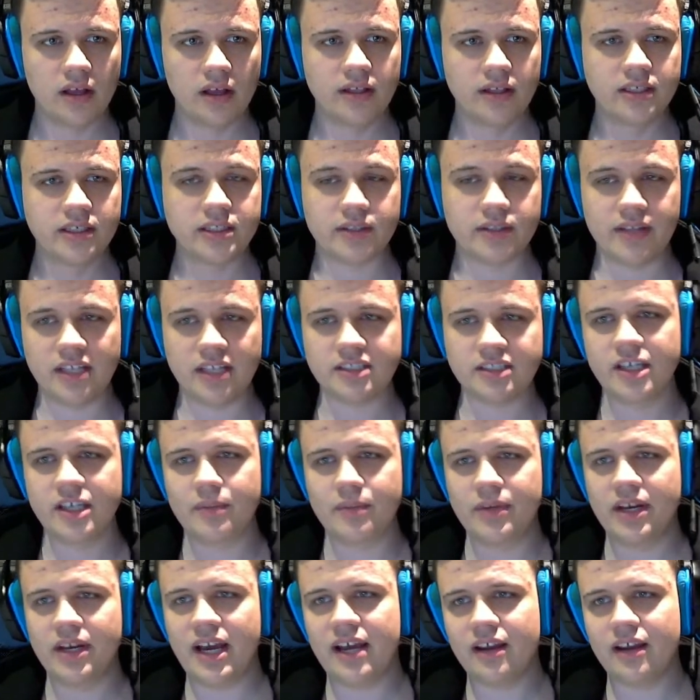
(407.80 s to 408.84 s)
So that's
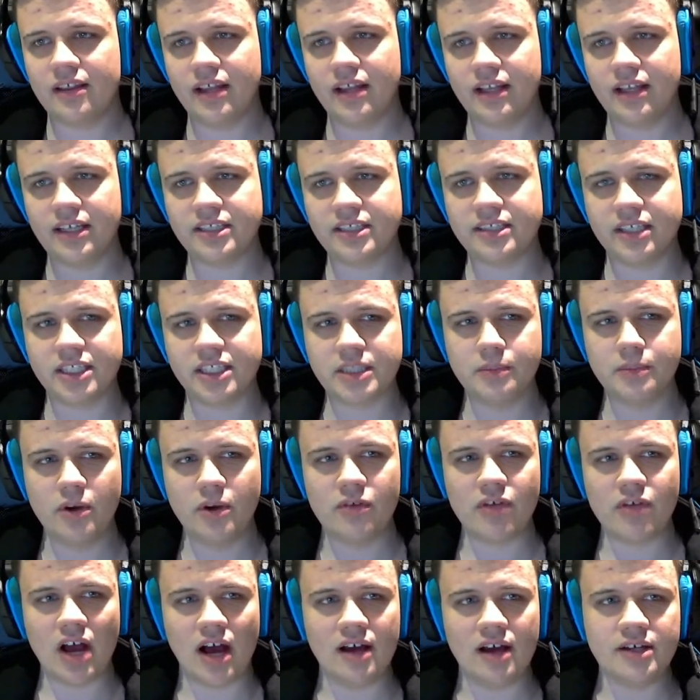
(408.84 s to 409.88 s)
number 9 on the list. Let's move
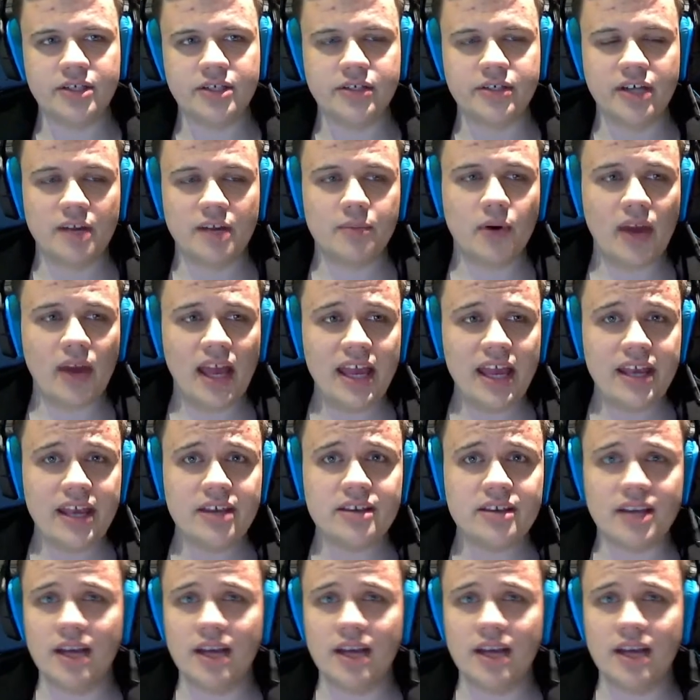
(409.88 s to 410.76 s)
on to number 8,